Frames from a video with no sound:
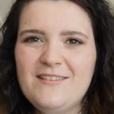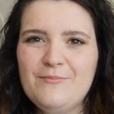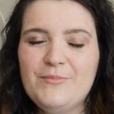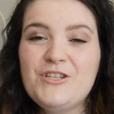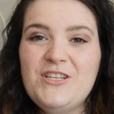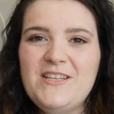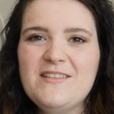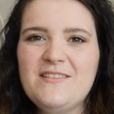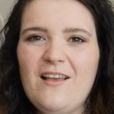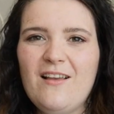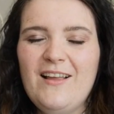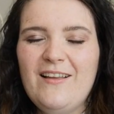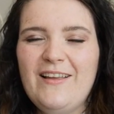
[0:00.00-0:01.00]
but she
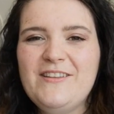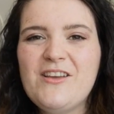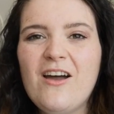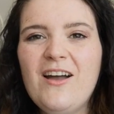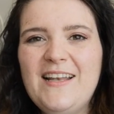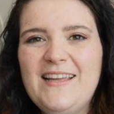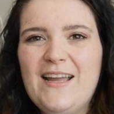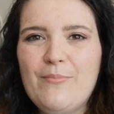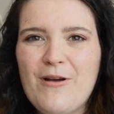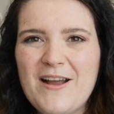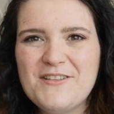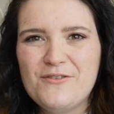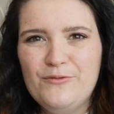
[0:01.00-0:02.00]
is entirely a
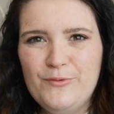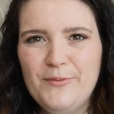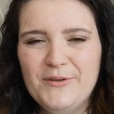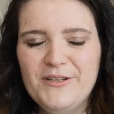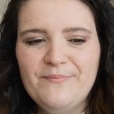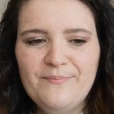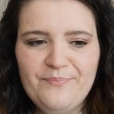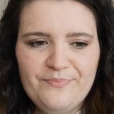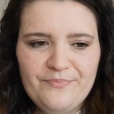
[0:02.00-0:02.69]
practical woman.